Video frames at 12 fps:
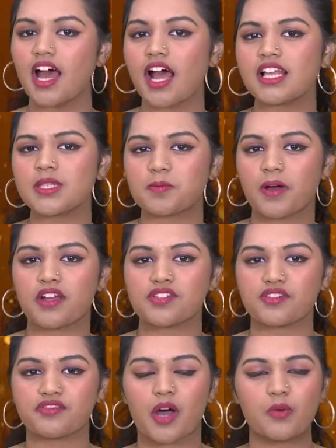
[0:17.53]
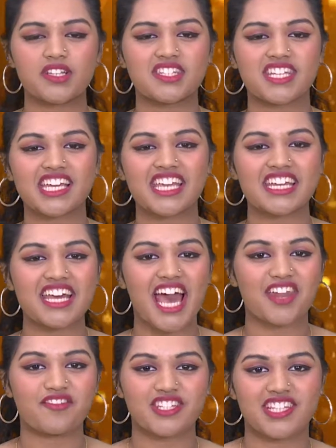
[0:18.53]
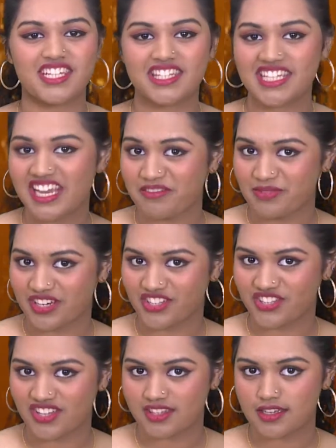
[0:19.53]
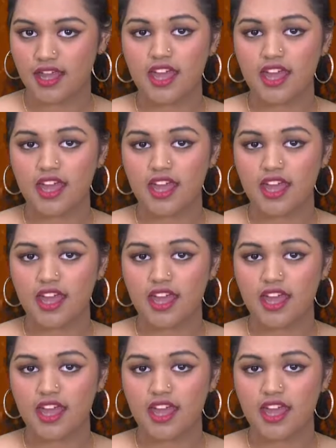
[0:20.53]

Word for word: As part of our second anniversary celebration,